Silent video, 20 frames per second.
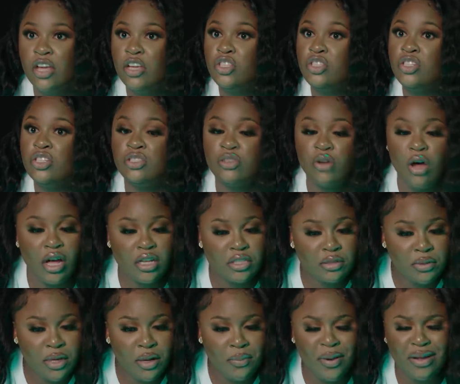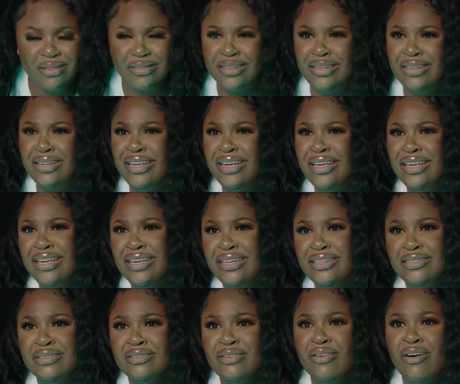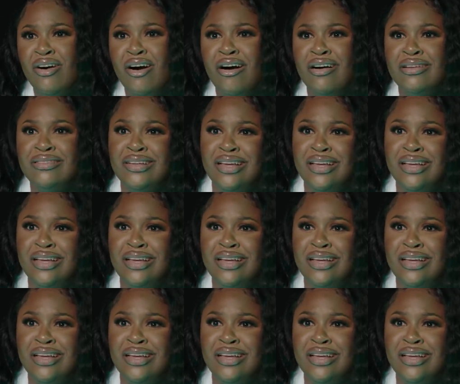Just ask me about the Nikki's, the Cardiff.